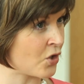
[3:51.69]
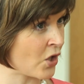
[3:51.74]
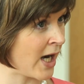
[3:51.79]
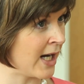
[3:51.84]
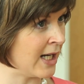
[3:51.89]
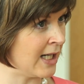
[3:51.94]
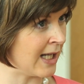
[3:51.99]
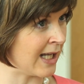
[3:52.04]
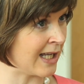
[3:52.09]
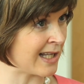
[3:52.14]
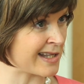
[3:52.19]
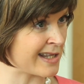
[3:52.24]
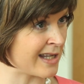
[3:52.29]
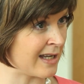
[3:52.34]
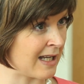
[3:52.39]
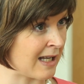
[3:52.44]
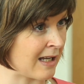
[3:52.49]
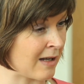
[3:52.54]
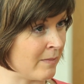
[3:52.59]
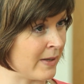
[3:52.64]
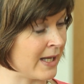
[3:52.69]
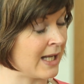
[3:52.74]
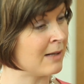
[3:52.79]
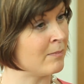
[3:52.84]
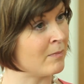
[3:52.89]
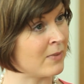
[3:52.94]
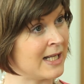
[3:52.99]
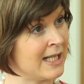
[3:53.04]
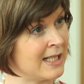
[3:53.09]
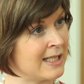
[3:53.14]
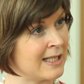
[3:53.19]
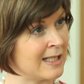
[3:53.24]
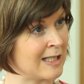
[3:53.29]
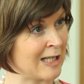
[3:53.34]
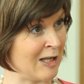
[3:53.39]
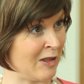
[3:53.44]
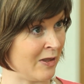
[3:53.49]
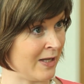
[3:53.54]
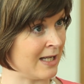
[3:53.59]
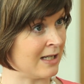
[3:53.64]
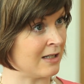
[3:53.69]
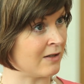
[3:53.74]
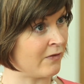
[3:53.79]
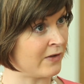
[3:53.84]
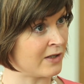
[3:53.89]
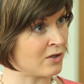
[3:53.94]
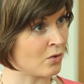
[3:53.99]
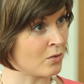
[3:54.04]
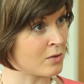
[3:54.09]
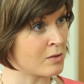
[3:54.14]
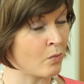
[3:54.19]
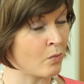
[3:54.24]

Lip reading: training is that it can be completed at the individual's